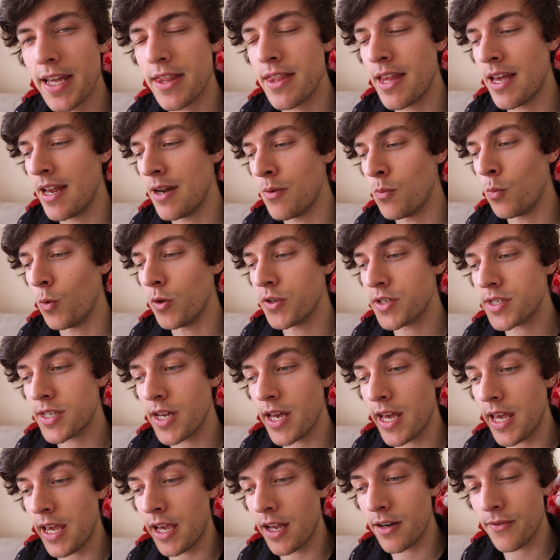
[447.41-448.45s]
and then once
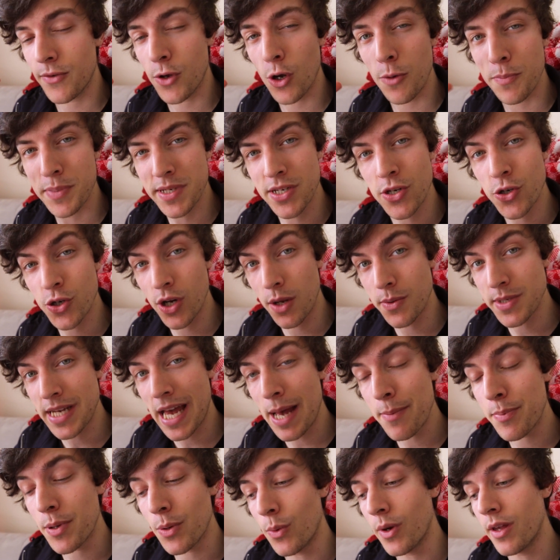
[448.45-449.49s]
I kind of got a position I was
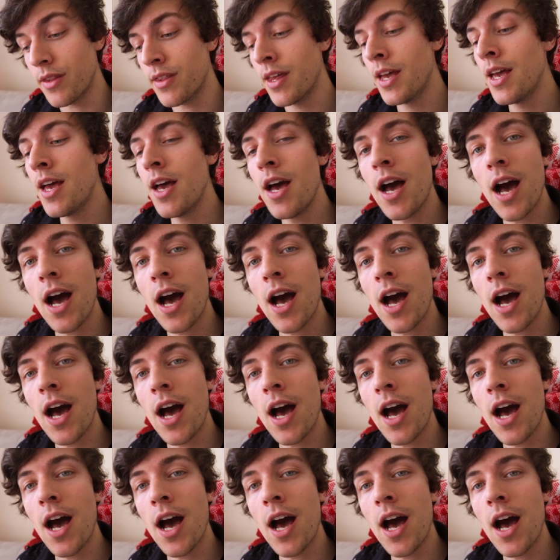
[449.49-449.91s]
happy with,